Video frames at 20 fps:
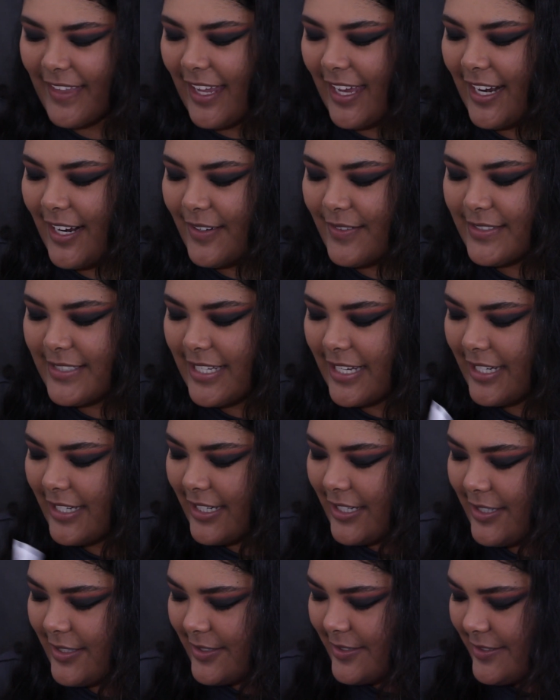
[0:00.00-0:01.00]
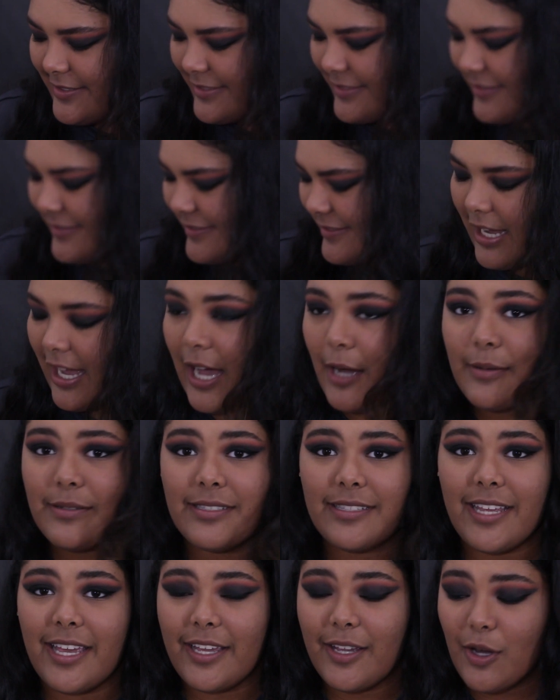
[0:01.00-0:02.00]
And I was like, oh,
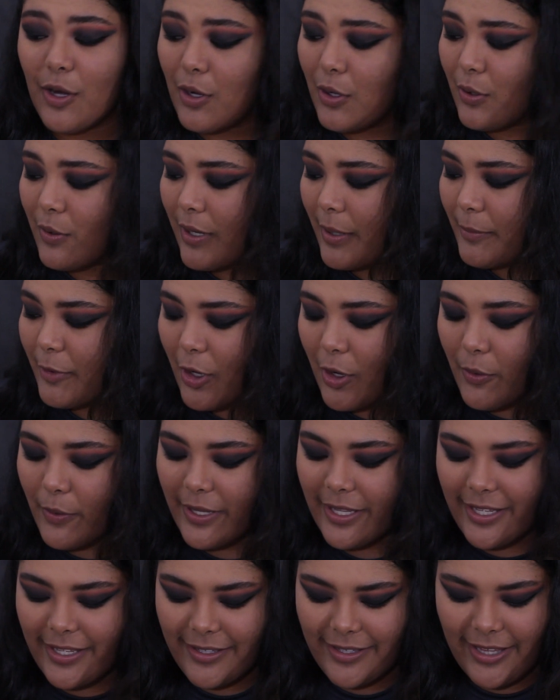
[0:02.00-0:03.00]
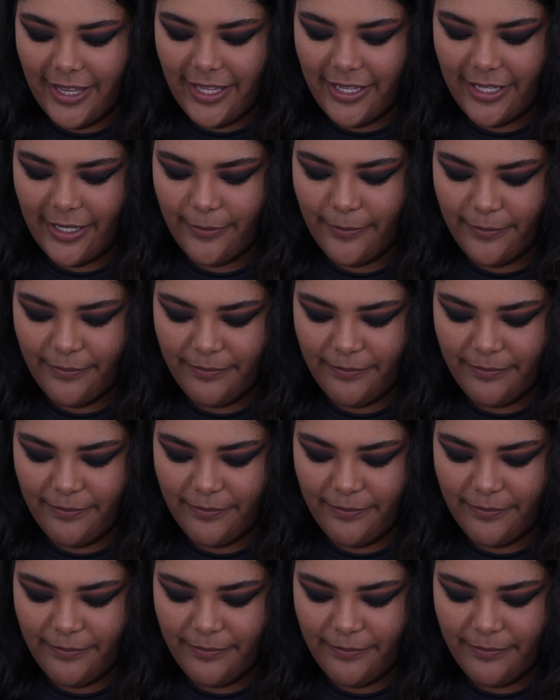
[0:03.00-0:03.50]
I'm going, like,